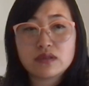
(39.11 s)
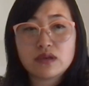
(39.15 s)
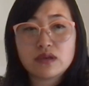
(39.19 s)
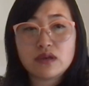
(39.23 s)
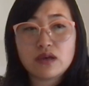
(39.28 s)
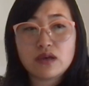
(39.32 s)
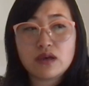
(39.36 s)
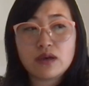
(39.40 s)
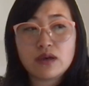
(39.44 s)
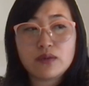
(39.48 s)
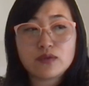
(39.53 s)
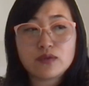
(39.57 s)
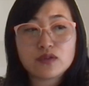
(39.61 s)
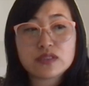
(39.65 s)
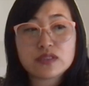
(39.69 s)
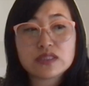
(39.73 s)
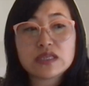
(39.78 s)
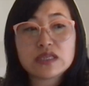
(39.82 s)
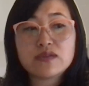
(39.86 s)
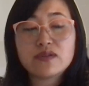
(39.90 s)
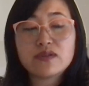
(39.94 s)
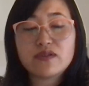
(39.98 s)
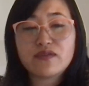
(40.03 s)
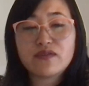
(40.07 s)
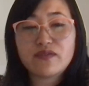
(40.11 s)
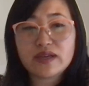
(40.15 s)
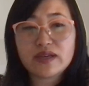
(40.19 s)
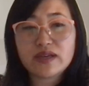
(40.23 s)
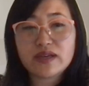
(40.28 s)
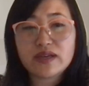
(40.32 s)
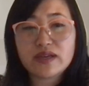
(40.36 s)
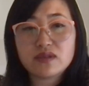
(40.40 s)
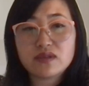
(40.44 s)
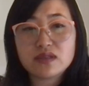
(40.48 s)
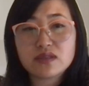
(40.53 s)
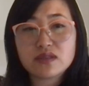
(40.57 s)
to see if the
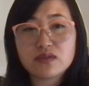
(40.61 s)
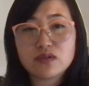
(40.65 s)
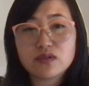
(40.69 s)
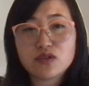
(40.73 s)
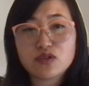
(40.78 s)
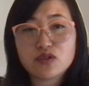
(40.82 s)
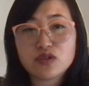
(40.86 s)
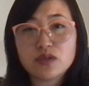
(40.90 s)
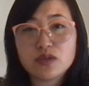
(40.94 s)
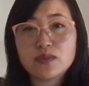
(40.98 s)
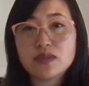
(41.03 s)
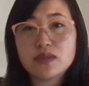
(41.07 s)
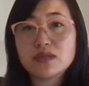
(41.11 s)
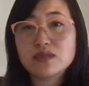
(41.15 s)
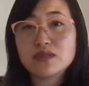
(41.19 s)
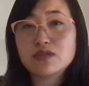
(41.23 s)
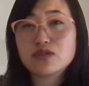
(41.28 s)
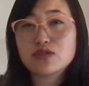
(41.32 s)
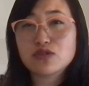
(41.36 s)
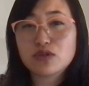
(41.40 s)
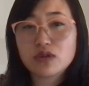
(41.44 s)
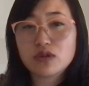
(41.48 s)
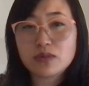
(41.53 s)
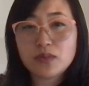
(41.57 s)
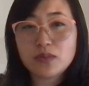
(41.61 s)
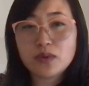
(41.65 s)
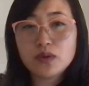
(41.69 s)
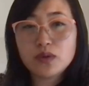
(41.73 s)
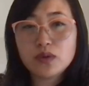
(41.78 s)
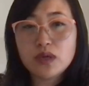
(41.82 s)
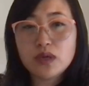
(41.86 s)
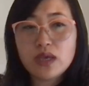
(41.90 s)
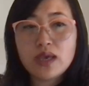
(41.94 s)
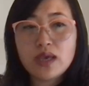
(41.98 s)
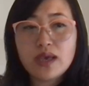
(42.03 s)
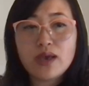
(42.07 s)
effectiveness of the treatment is
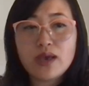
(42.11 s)
durable